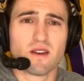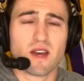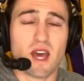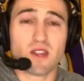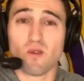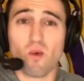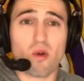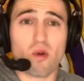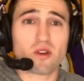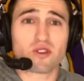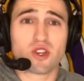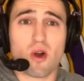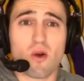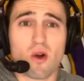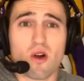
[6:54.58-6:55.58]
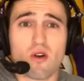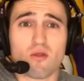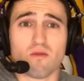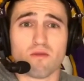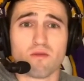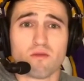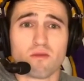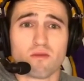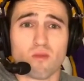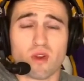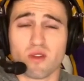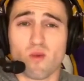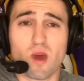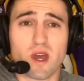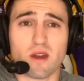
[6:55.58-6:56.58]
And the Warriors go home with
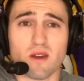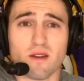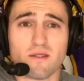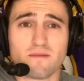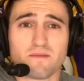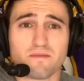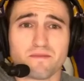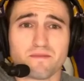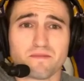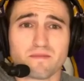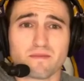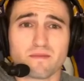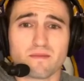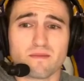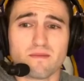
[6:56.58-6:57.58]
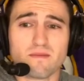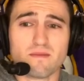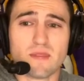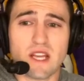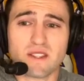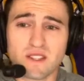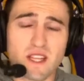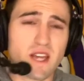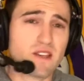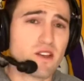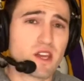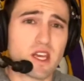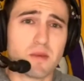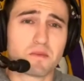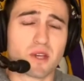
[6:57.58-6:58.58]
a win. Instead, you
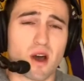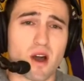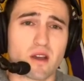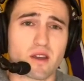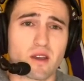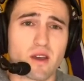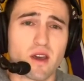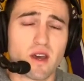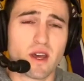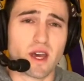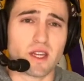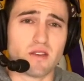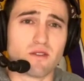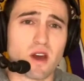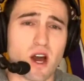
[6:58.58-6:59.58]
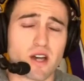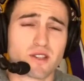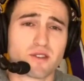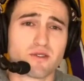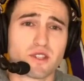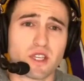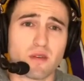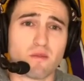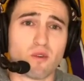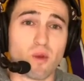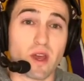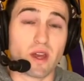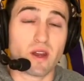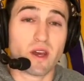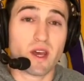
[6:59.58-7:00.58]
keep talking and you cost your team a
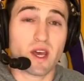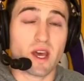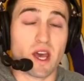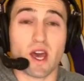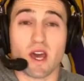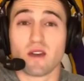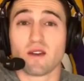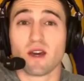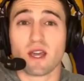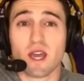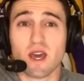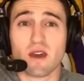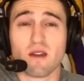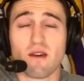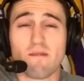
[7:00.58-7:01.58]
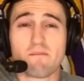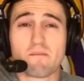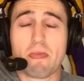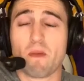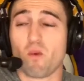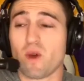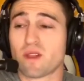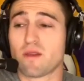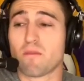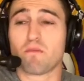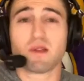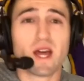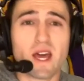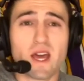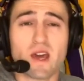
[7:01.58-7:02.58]
win. And again, with the
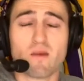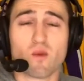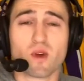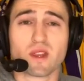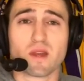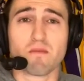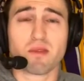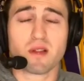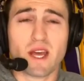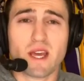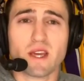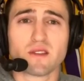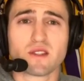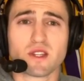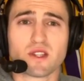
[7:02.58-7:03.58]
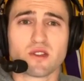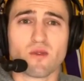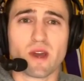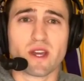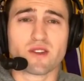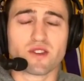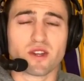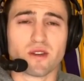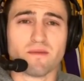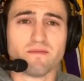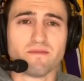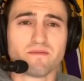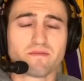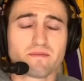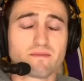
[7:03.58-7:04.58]
play-in situation,
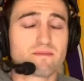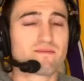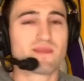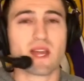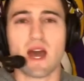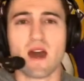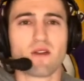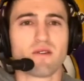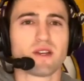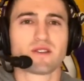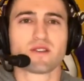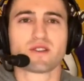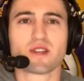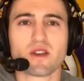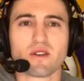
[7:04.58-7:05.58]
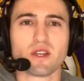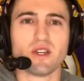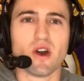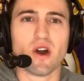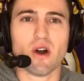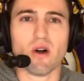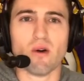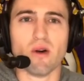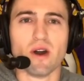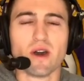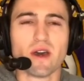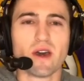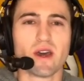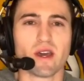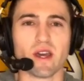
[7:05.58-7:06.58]
I don't necessarily know
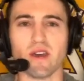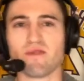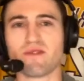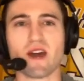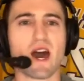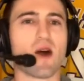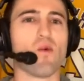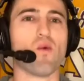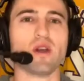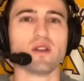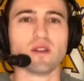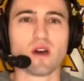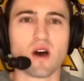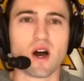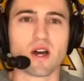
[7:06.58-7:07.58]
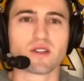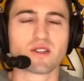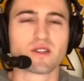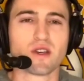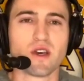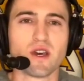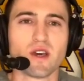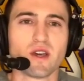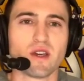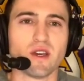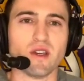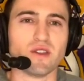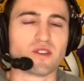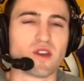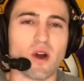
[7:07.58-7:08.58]
if that one loss
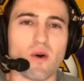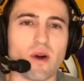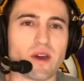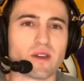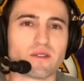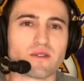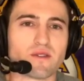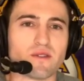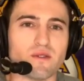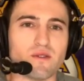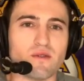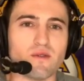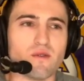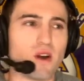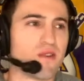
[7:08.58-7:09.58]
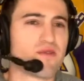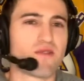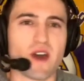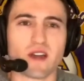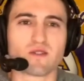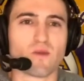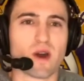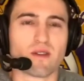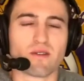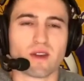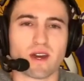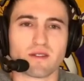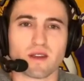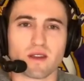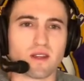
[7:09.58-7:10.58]
is going to affect whether or
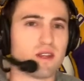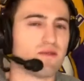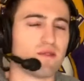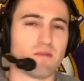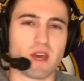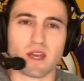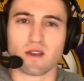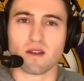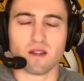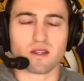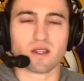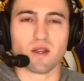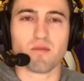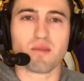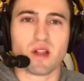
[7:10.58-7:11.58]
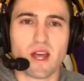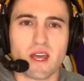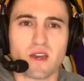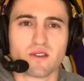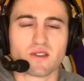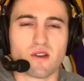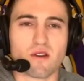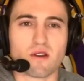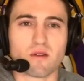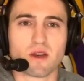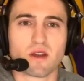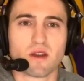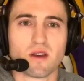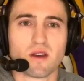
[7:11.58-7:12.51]
not they can even make it into the play-in tournament,